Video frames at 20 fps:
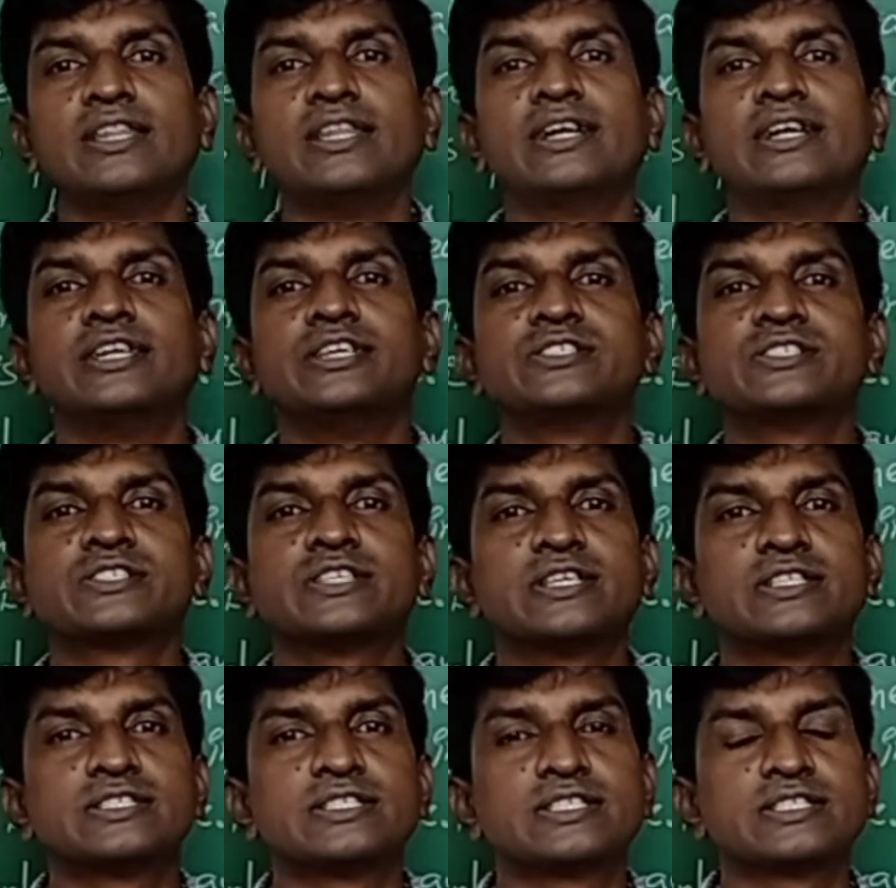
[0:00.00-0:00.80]
the
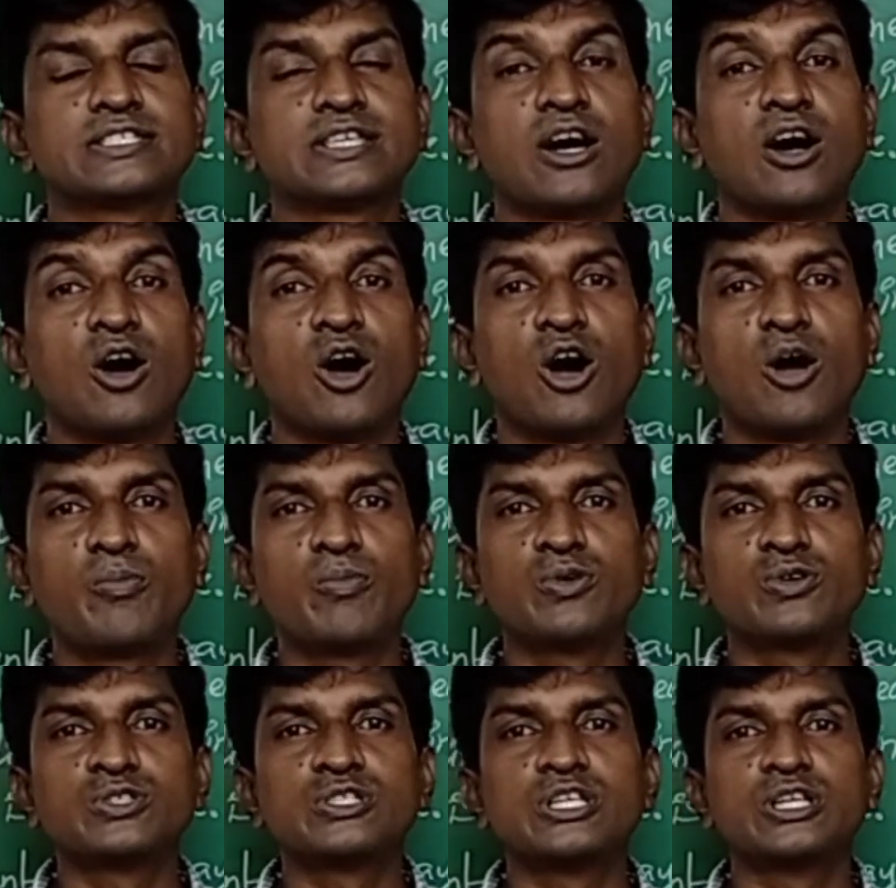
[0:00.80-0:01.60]
distances
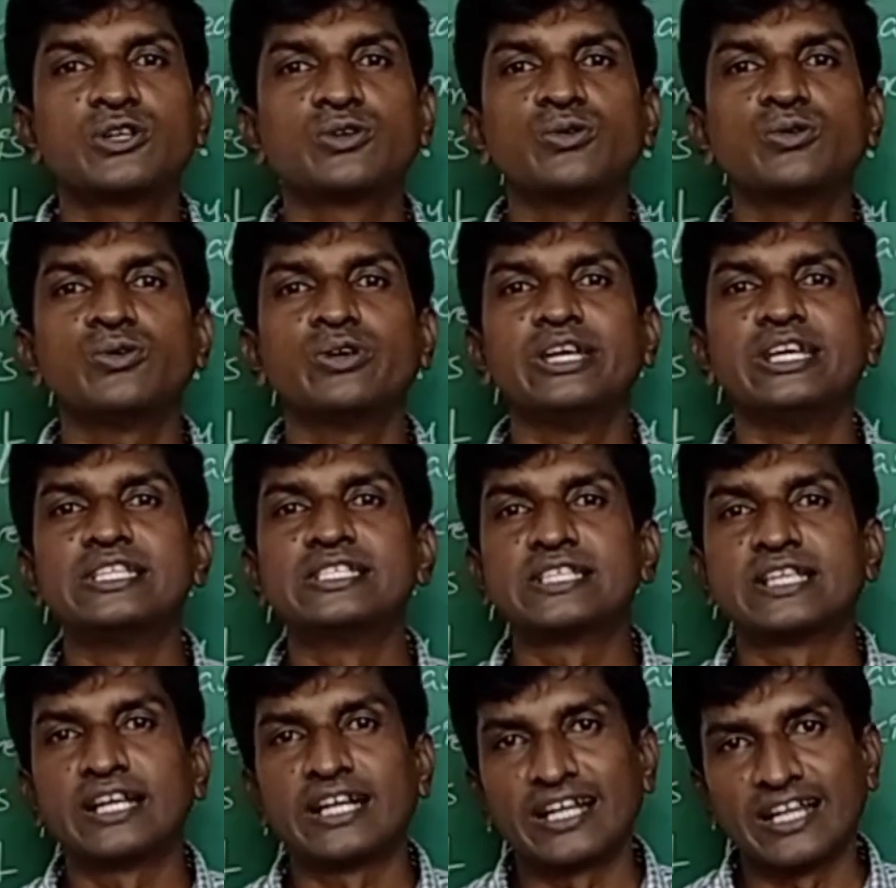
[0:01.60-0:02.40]
opposite to
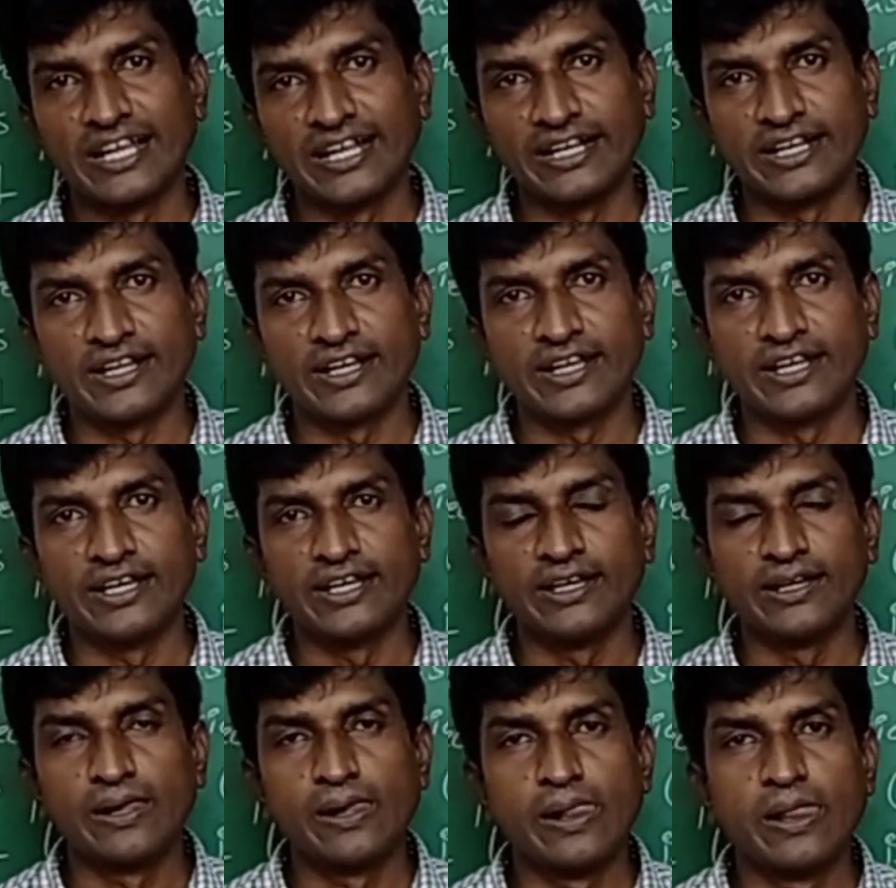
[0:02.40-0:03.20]
incident light
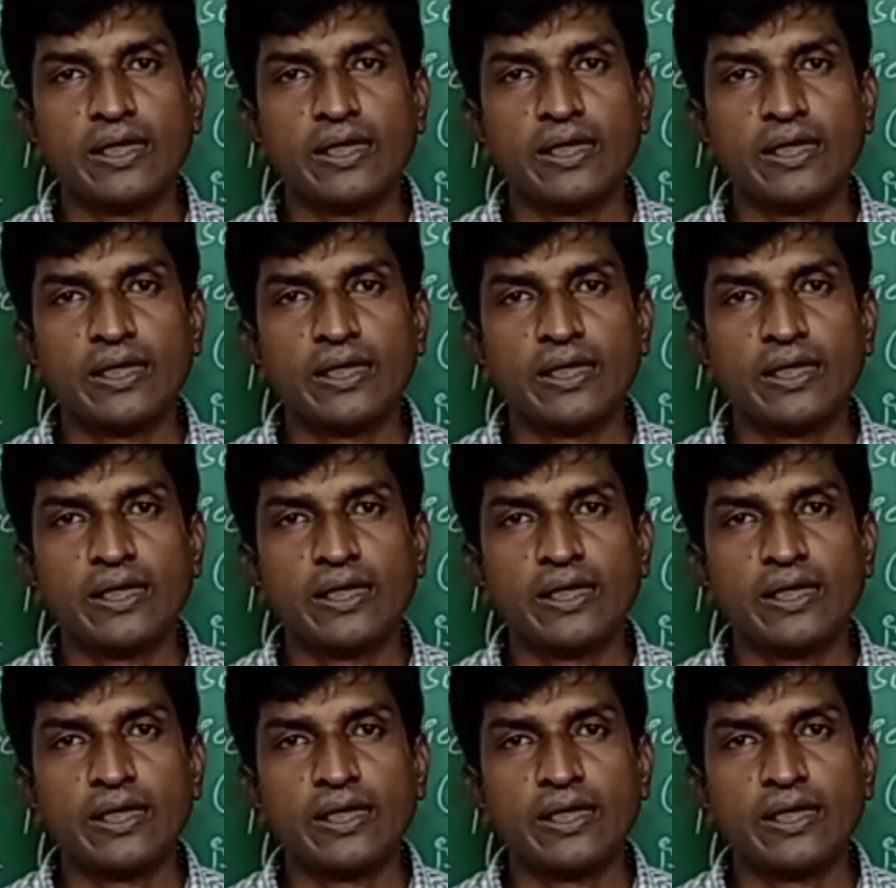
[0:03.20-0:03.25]
ray,